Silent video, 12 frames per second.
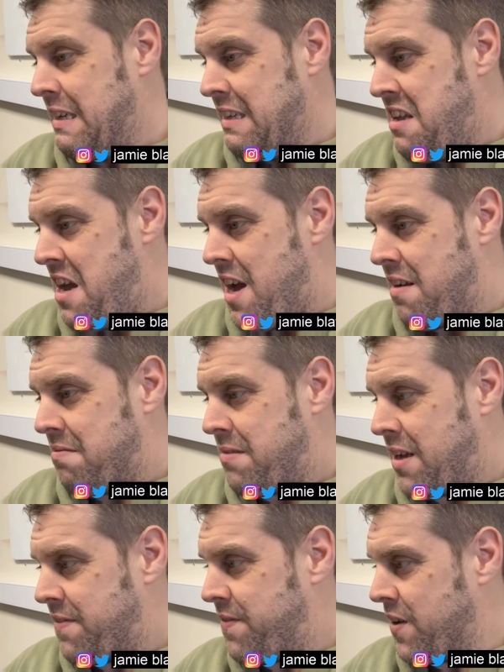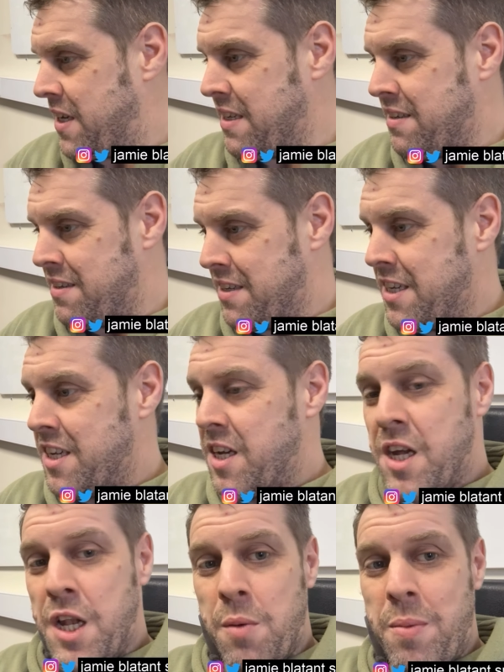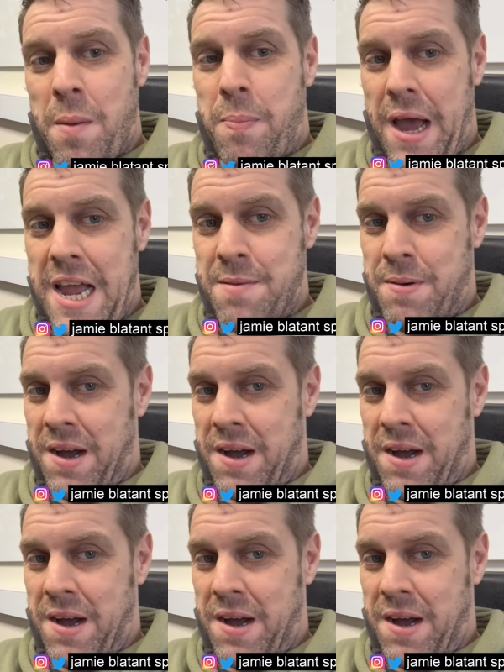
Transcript: yeah, that's fucking a little bit of payback